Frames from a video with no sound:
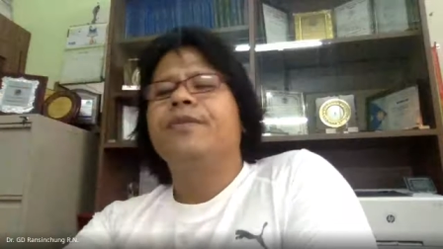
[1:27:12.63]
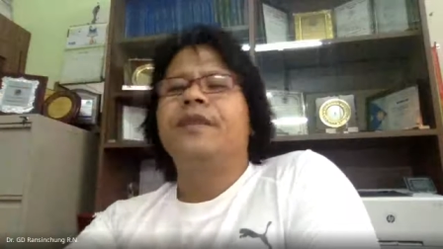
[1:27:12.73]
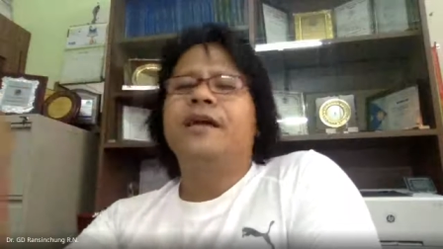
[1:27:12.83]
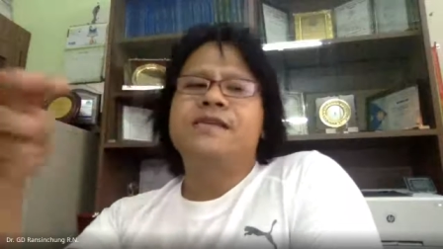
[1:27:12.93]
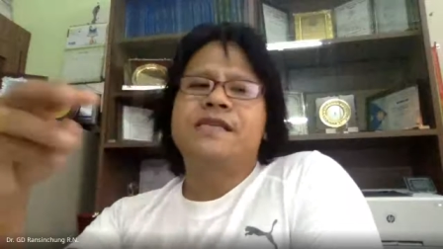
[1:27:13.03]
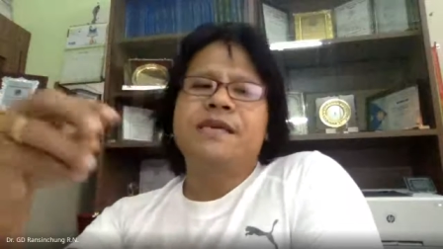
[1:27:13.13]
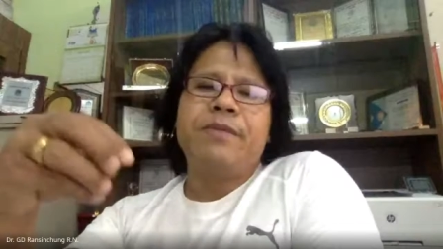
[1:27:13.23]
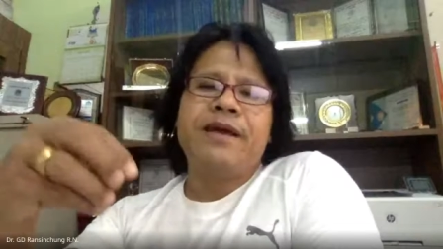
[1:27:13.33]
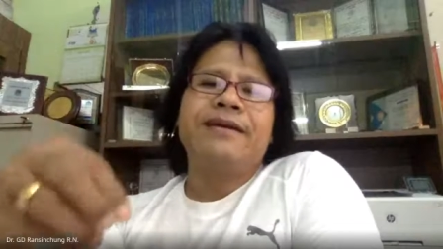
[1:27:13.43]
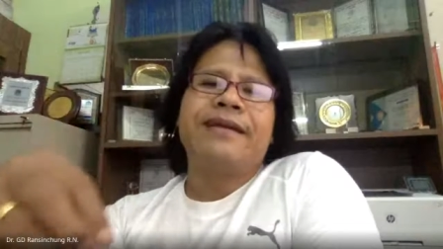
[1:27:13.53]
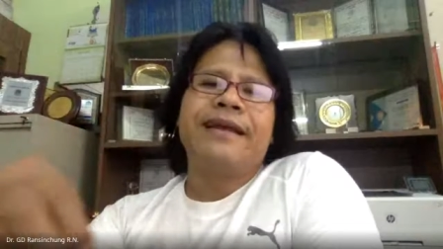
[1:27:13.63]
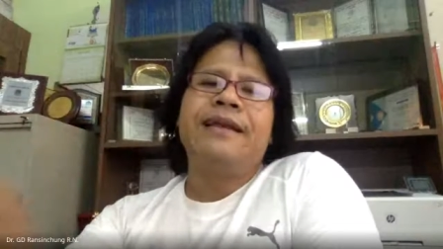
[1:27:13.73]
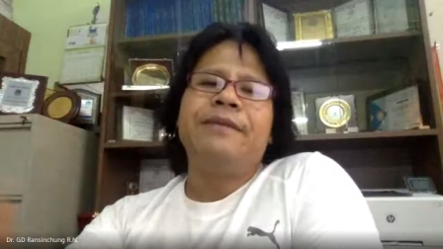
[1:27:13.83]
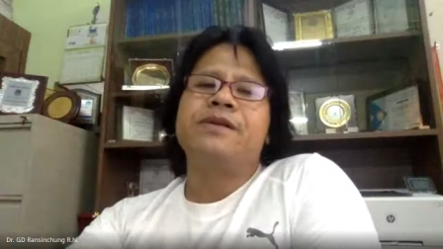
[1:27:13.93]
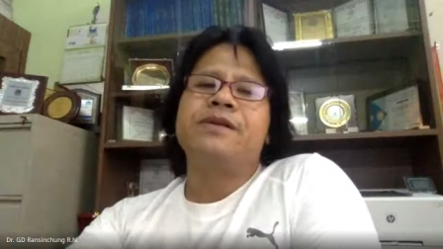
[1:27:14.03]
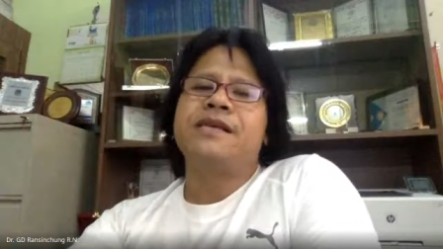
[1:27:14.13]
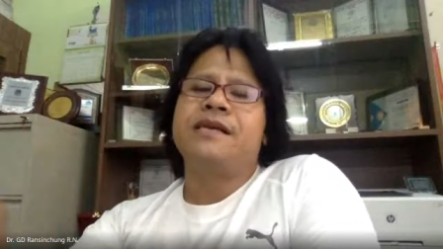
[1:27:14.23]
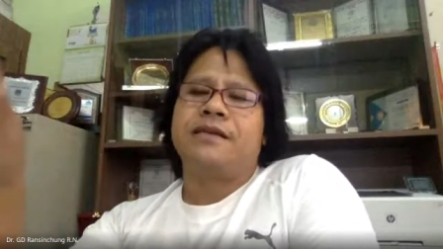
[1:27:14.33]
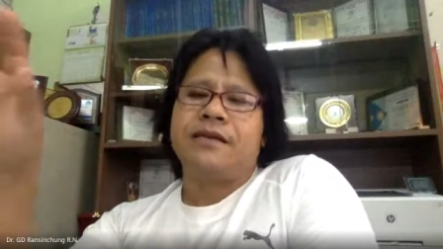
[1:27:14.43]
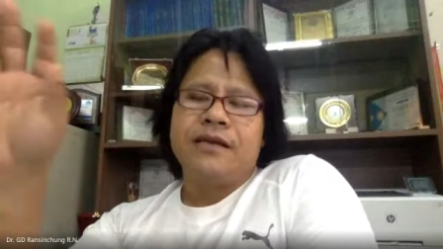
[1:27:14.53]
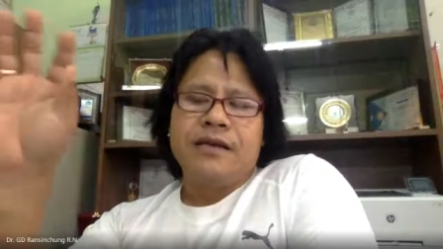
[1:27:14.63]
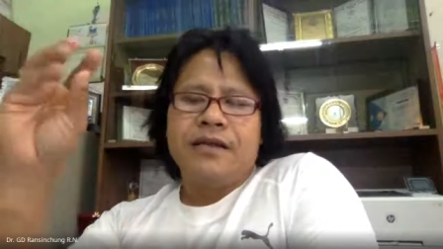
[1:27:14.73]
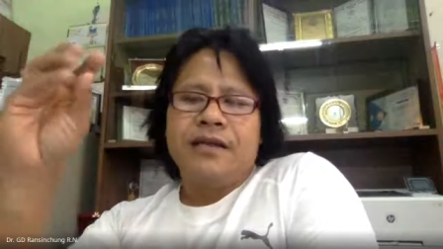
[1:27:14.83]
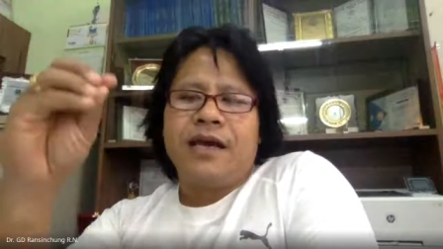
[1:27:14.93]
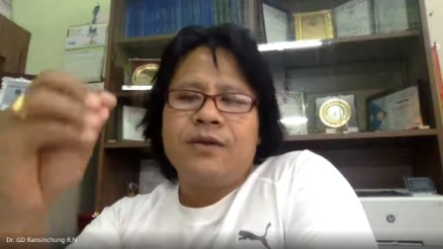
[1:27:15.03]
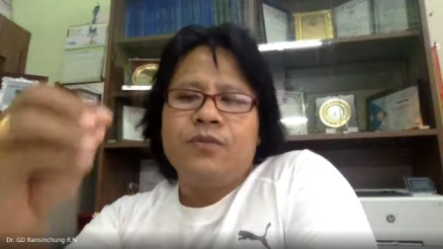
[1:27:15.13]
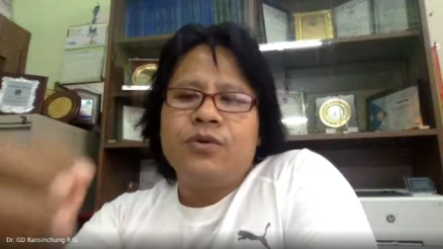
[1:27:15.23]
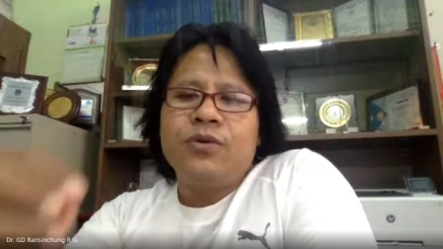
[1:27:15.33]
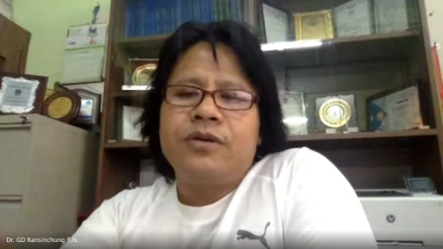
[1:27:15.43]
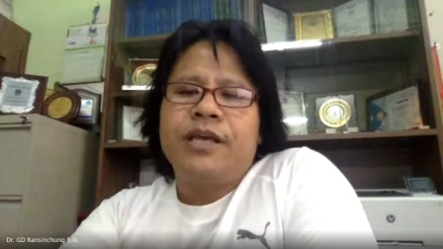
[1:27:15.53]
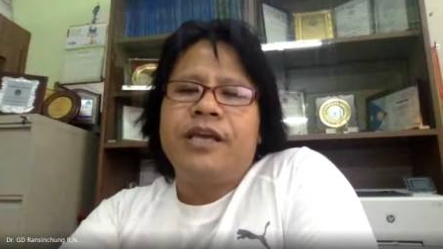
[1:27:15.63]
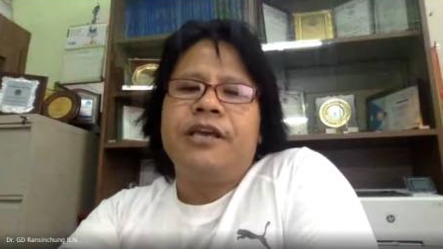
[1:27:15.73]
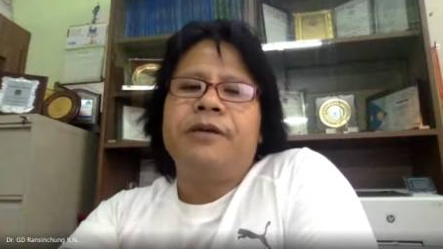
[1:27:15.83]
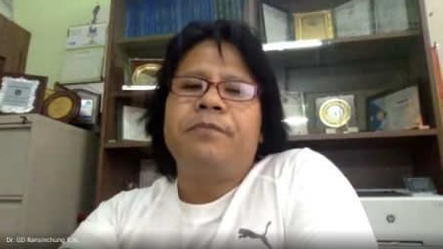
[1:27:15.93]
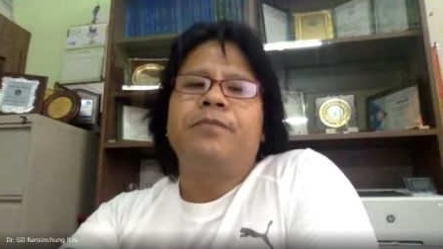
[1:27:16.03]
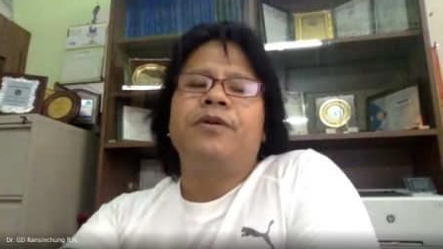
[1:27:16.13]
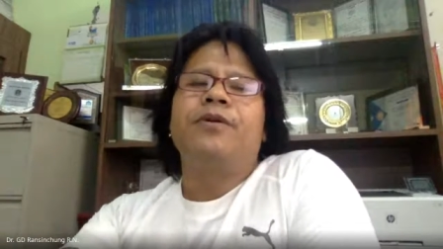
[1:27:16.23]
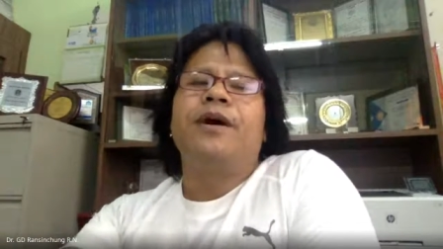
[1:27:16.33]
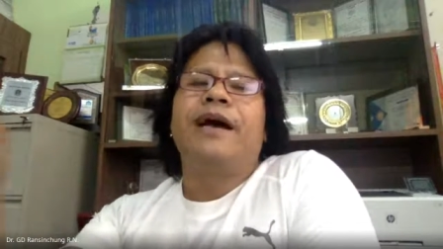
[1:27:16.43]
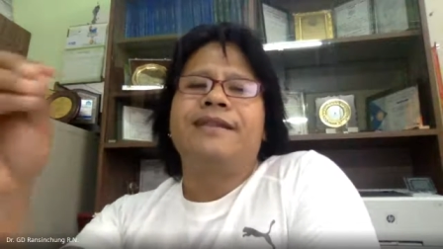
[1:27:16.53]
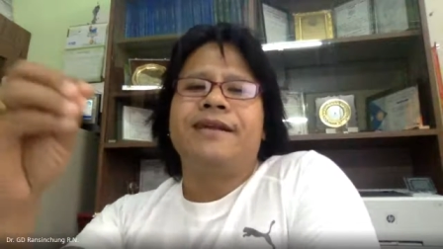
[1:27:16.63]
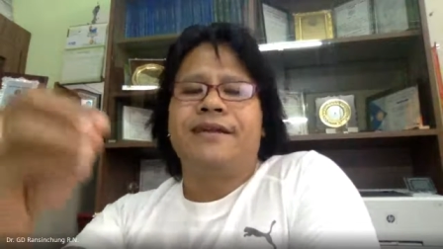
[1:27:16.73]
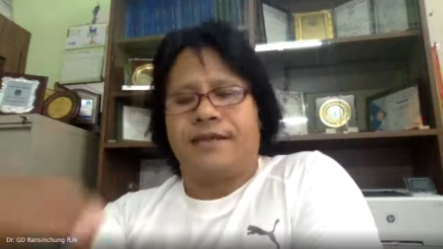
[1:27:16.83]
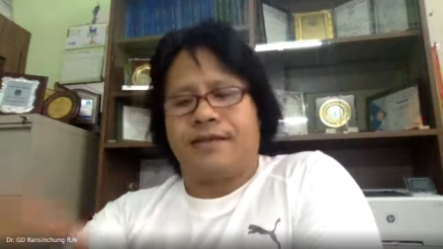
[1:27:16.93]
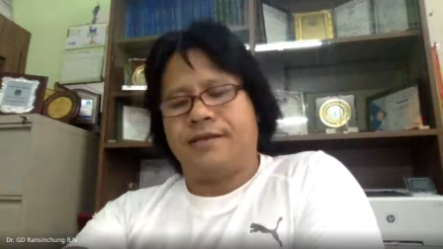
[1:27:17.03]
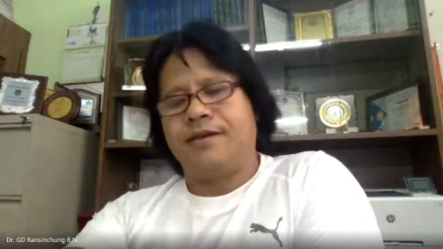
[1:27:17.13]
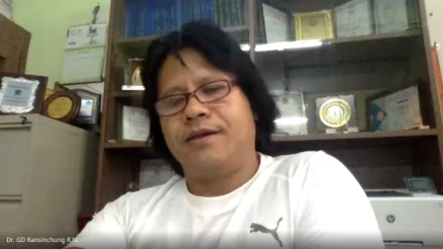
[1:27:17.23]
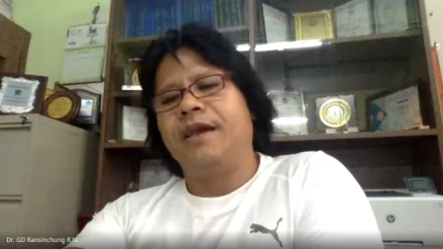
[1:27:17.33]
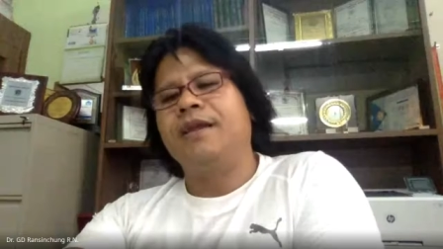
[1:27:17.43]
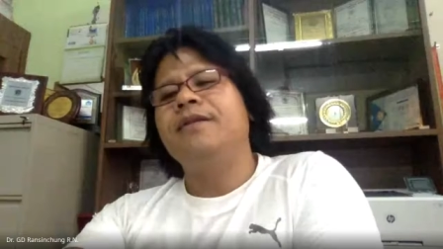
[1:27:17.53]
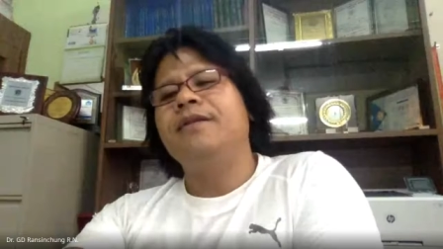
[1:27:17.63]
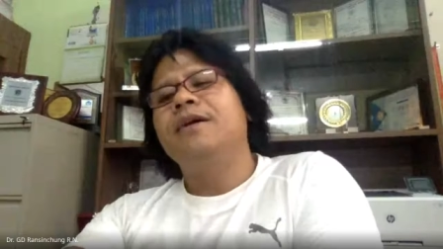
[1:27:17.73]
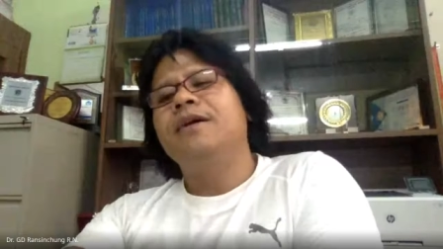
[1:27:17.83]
that cement grain present, that would keep, hydrating, and